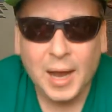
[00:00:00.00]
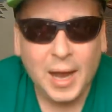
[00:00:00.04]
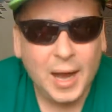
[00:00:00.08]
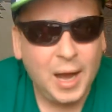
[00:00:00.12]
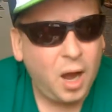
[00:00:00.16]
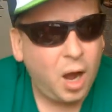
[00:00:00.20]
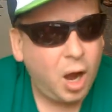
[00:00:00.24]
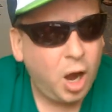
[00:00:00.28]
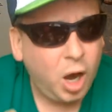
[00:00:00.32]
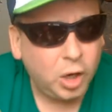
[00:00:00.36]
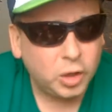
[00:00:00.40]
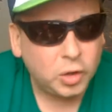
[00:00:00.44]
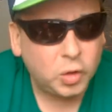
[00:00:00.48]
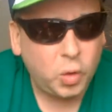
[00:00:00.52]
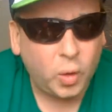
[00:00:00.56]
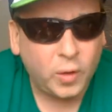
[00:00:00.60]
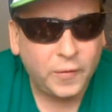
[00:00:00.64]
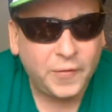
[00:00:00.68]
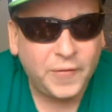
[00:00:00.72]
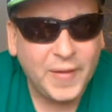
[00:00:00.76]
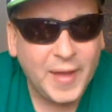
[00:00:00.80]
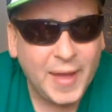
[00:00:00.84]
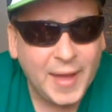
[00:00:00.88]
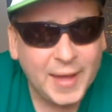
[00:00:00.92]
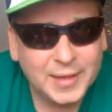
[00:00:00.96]
Uh,
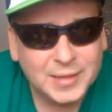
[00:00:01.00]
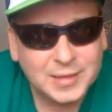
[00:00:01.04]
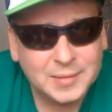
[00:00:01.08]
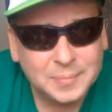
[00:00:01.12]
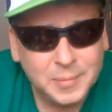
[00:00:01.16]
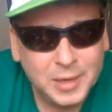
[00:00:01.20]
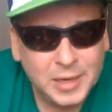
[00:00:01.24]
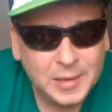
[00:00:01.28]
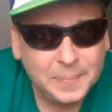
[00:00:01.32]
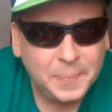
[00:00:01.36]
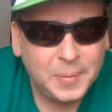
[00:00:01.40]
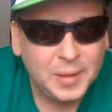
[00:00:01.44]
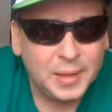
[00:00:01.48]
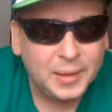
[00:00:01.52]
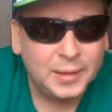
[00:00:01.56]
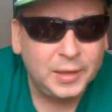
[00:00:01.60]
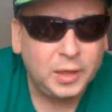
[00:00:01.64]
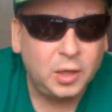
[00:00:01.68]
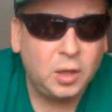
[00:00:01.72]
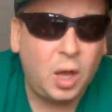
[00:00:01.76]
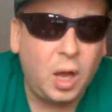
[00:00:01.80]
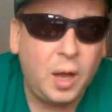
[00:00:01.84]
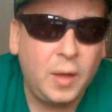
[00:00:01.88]
hardcore fans might be a little